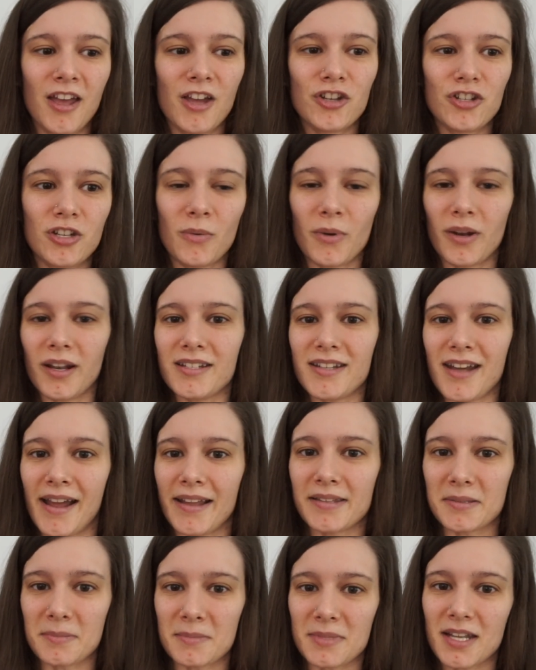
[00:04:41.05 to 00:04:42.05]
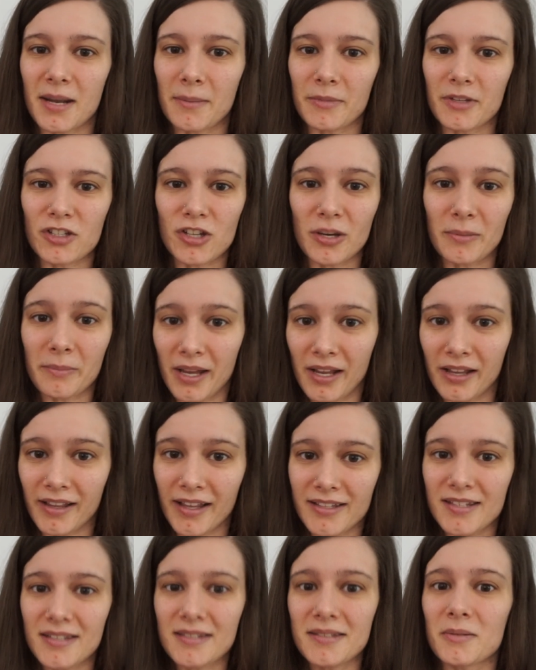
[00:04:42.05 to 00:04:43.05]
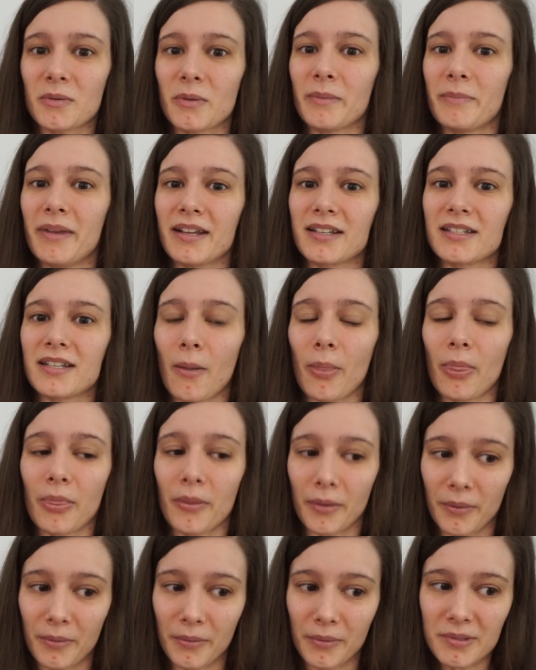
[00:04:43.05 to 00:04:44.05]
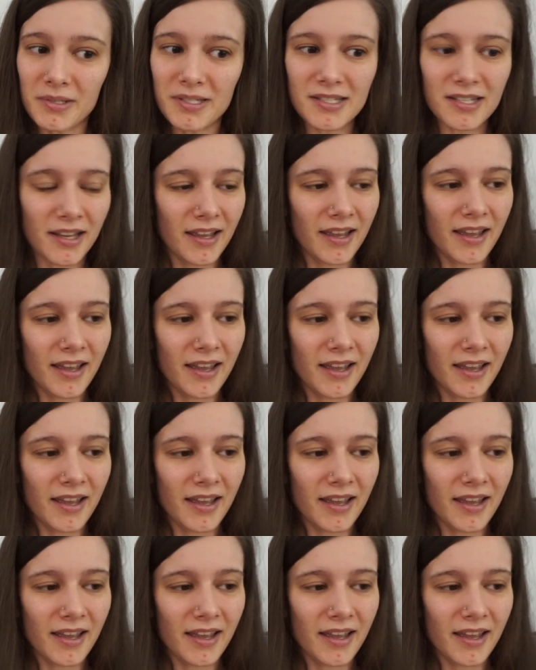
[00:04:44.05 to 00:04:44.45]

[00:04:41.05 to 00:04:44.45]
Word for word: she wanted to add some stemless champagne glasses, and so we picked out those.